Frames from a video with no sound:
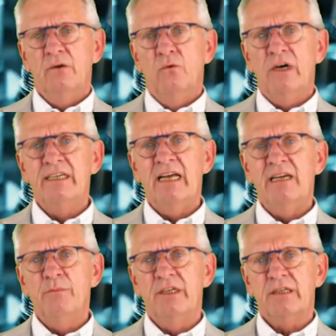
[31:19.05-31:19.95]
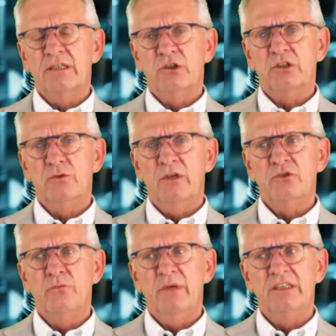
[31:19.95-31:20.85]
One element I just
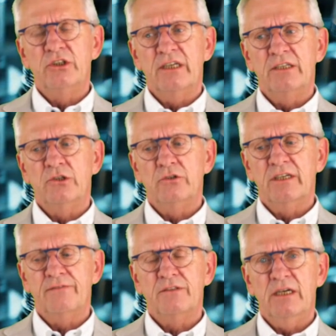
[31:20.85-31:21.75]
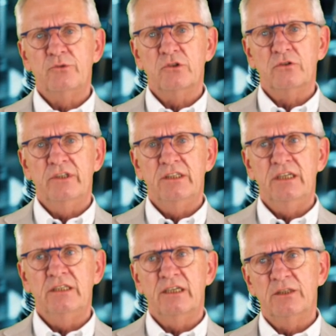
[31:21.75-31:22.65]
want to mention, I don't have time to go in
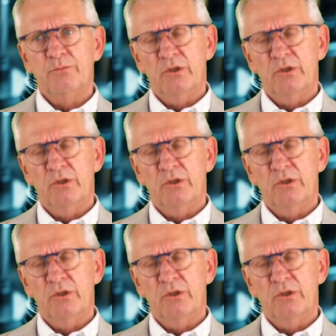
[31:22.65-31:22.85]
details,